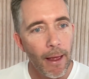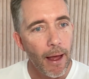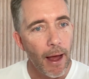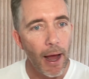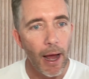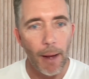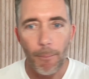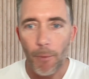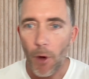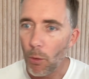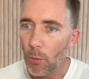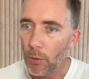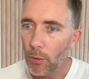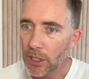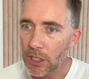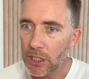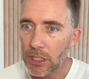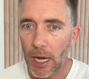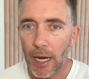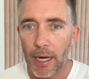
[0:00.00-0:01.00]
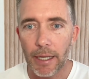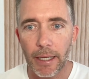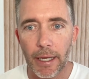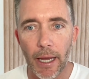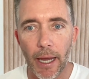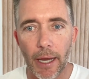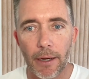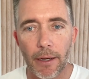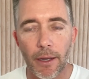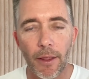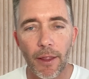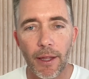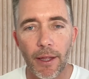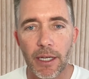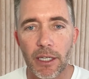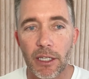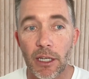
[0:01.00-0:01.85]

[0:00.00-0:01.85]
I want to say it again. These